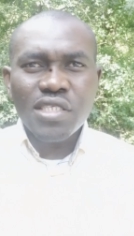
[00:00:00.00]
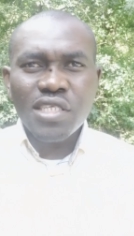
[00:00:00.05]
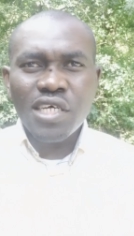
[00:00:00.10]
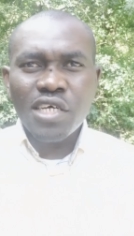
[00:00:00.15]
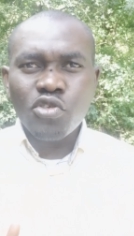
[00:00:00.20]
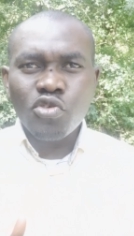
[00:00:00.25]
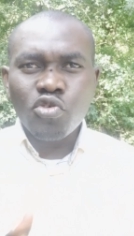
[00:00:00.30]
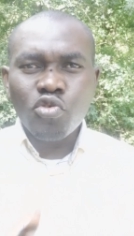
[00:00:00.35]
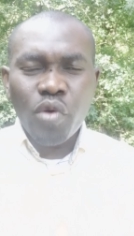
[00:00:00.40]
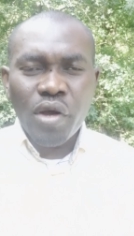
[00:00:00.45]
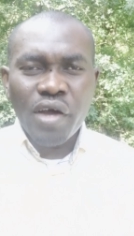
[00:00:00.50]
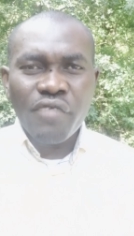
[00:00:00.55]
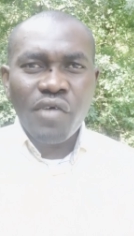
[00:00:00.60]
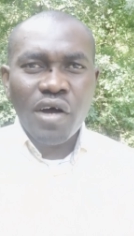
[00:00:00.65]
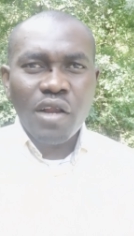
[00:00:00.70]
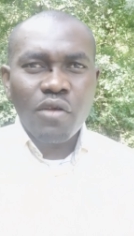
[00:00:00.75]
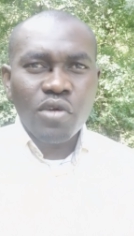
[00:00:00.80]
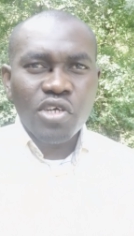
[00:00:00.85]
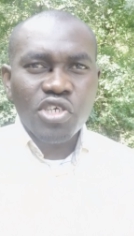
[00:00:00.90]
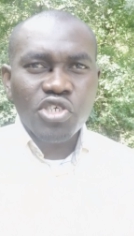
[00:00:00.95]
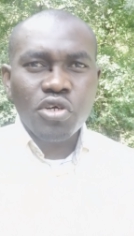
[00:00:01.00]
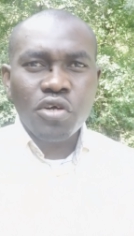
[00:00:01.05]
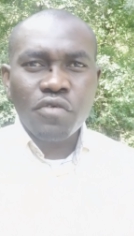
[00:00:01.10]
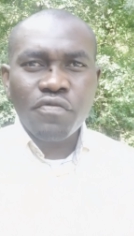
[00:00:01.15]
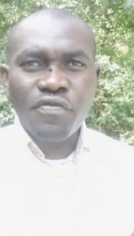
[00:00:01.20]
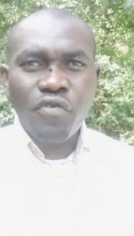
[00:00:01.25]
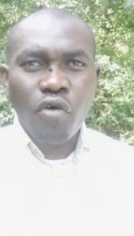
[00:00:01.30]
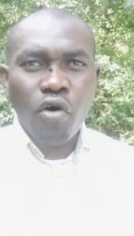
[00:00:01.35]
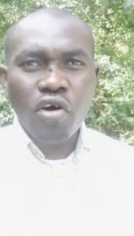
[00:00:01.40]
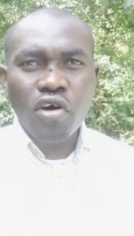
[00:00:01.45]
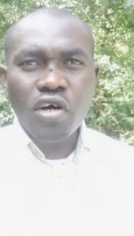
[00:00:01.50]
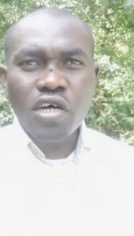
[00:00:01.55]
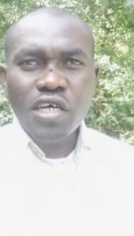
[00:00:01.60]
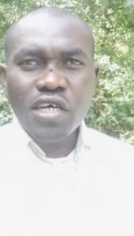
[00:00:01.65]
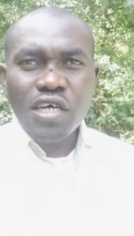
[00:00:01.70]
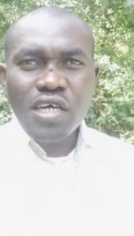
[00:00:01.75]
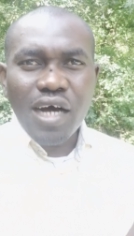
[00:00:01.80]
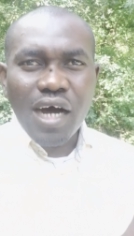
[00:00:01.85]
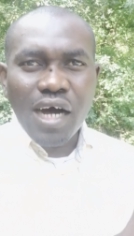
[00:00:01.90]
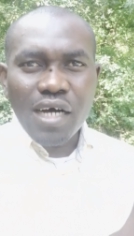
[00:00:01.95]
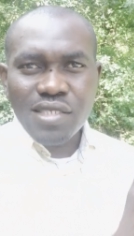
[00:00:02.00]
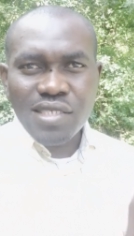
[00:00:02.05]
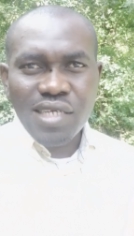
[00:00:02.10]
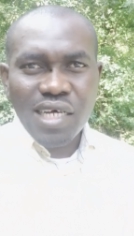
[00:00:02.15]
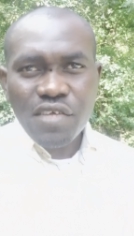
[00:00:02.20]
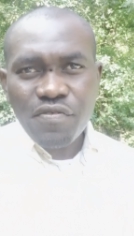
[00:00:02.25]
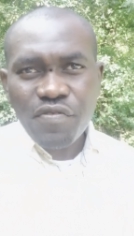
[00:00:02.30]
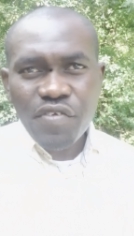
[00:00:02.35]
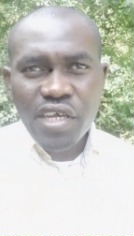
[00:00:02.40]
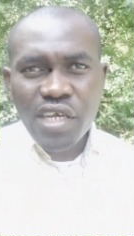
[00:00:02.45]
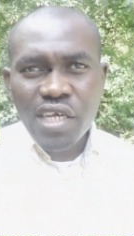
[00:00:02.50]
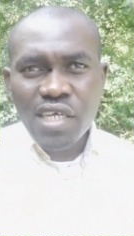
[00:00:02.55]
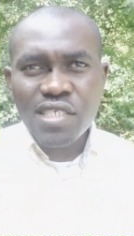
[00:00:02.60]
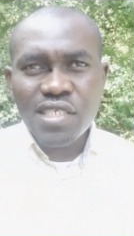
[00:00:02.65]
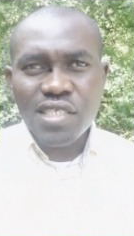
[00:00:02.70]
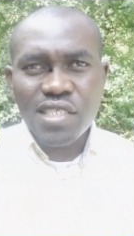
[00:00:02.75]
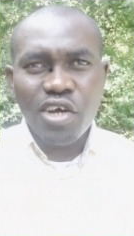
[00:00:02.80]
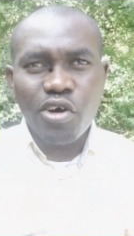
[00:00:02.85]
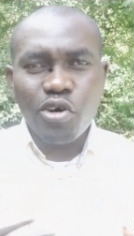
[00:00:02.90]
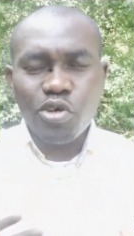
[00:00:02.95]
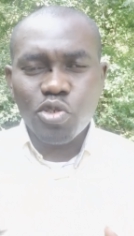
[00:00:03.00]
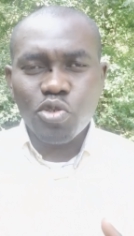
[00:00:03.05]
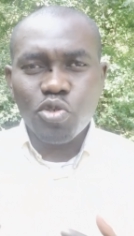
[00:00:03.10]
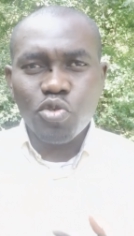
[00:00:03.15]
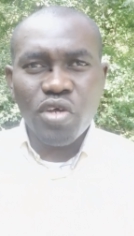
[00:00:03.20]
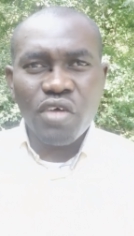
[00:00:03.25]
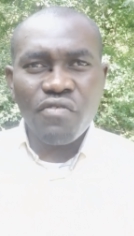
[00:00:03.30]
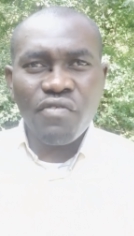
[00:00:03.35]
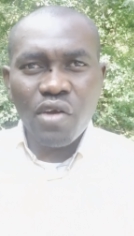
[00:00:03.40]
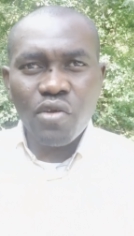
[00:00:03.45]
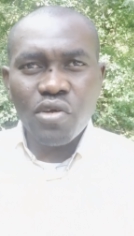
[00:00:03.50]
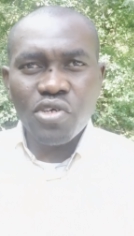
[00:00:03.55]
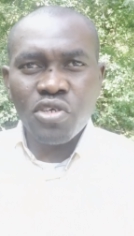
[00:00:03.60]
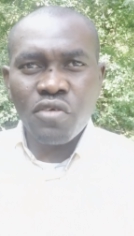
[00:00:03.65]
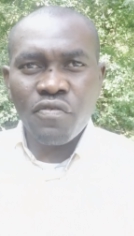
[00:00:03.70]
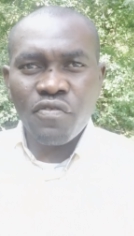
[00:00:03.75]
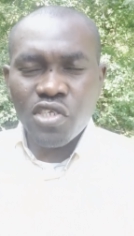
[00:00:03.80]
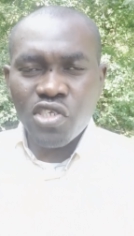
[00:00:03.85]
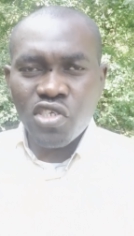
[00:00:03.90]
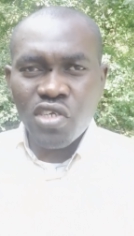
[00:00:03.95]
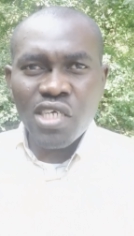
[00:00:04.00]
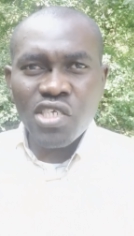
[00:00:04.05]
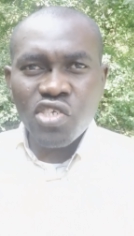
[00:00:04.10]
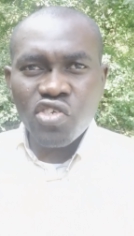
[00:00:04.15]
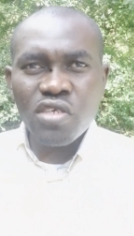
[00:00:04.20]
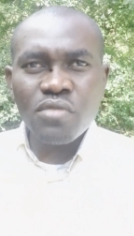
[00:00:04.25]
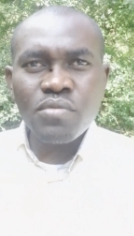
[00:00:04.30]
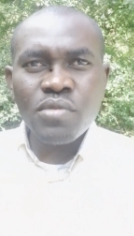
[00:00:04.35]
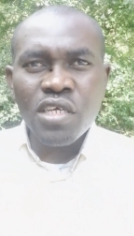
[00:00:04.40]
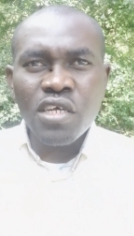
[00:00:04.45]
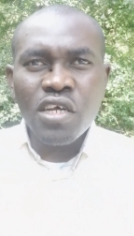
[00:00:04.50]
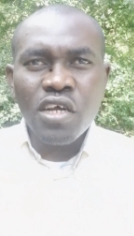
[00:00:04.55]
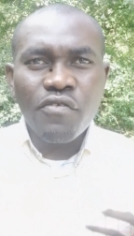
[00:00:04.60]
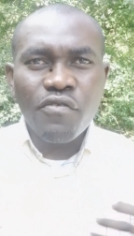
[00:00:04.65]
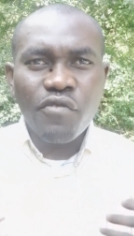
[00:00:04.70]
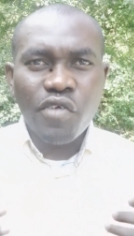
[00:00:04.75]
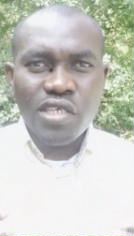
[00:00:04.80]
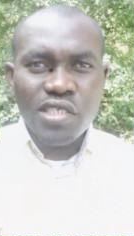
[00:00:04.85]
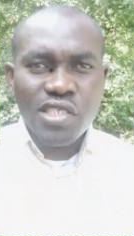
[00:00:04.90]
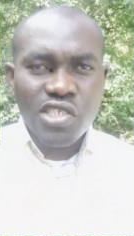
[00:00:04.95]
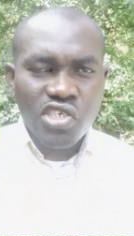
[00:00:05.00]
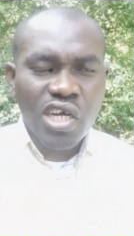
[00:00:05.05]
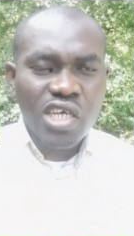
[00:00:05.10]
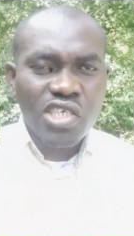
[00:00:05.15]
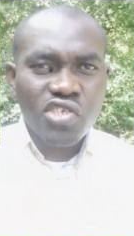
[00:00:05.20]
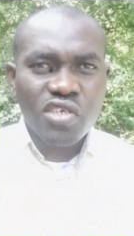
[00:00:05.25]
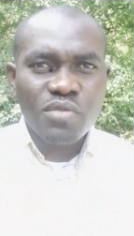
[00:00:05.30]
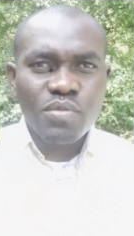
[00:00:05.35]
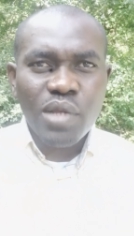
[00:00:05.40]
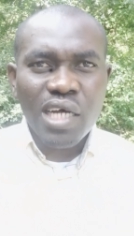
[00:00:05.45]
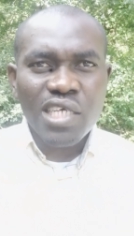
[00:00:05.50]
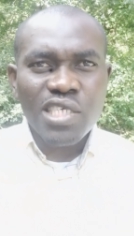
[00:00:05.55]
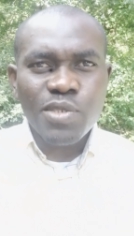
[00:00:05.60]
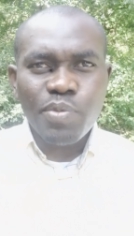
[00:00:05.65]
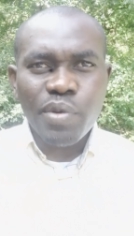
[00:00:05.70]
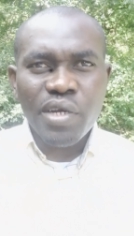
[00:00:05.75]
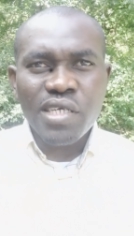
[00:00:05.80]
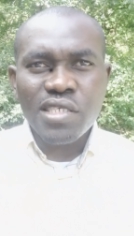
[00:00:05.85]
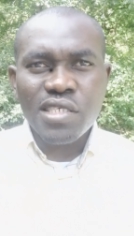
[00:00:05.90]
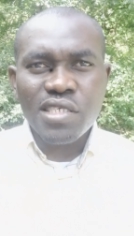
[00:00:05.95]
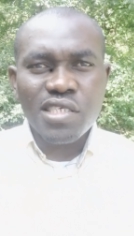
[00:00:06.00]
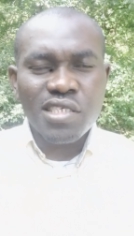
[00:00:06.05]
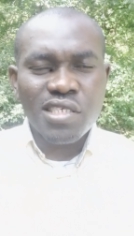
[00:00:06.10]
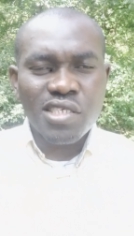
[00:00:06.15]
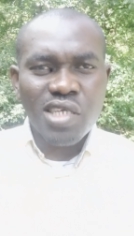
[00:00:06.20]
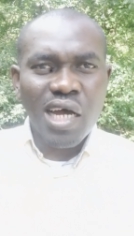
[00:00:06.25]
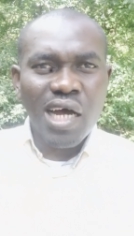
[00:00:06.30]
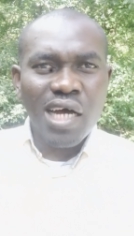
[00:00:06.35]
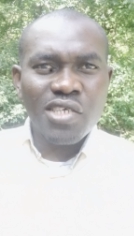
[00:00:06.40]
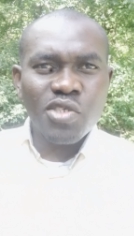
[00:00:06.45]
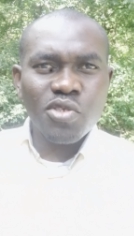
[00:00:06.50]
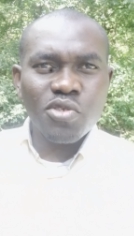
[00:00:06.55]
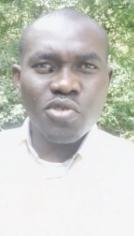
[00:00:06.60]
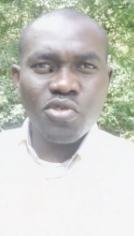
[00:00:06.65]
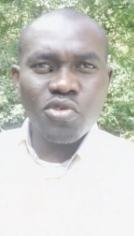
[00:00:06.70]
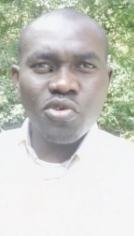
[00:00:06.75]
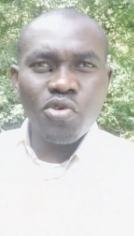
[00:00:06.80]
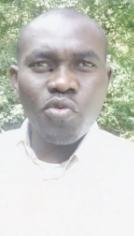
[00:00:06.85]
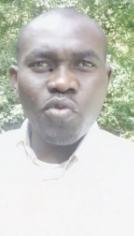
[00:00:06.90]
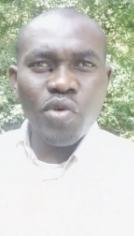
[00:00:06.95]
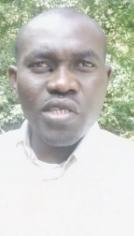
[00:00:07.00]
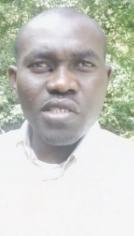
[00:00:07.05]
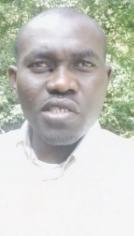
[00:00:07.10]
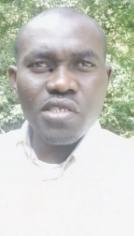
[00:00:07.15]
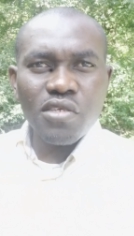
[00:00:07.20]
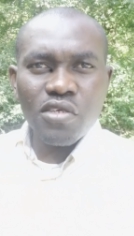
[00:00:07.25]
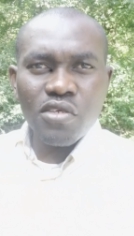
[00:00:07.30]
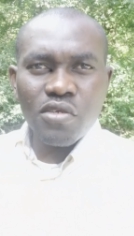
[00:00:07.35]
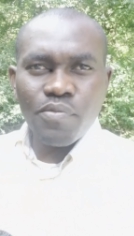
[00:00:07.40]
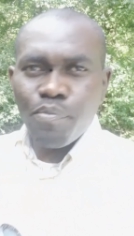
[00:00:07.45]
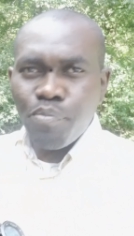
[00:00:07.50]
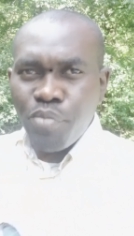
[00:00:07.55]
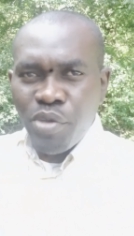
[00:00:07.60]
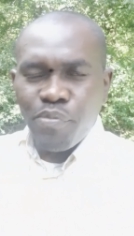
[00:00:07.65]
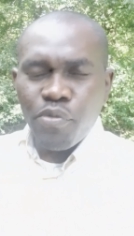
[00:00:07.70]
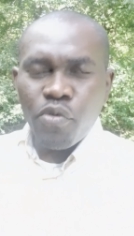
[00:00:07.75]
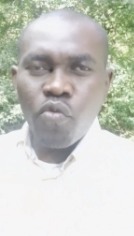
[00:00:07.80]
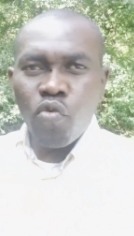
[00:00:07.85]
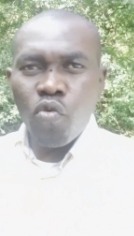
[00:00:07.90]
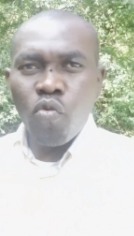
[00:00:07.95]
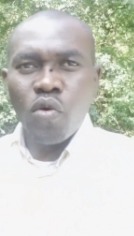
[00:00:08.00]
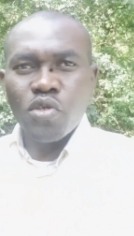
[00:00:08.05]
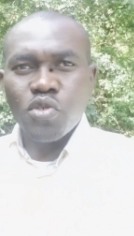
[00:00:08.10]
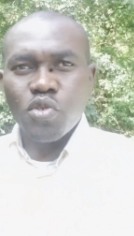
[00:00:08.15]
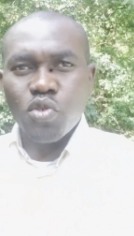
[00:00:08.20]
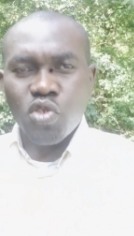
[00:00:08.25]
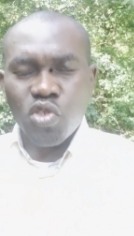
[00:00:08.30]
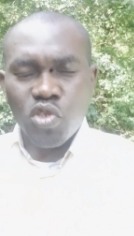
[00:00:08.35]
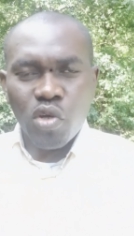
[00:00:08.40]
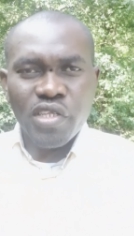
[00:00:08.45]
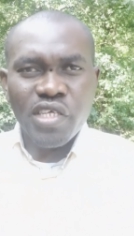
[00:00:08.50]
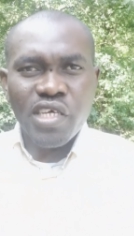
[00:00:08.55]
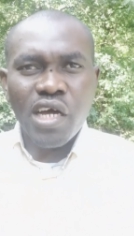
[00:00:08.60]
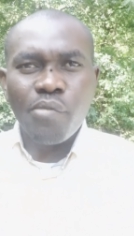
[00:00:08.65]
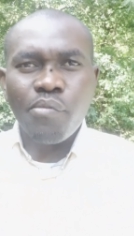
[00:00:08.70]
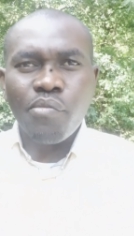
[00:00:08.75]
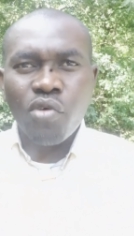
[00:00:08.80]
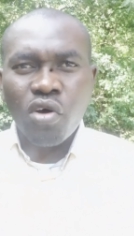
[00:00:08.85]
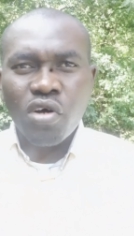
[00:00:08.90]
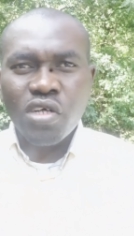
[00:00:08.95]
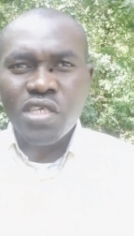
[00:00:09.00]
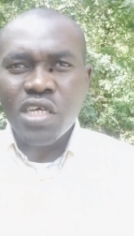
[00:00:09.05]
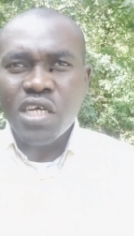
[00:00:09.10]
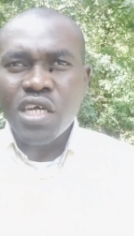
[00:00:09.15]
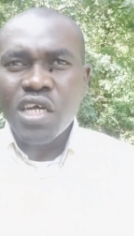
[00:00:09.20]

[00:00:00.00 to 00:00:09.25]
They do evaluation for certificates. They also do evaluation for transcripts. For the transcript aspect, it has to do with people who want to study abroad.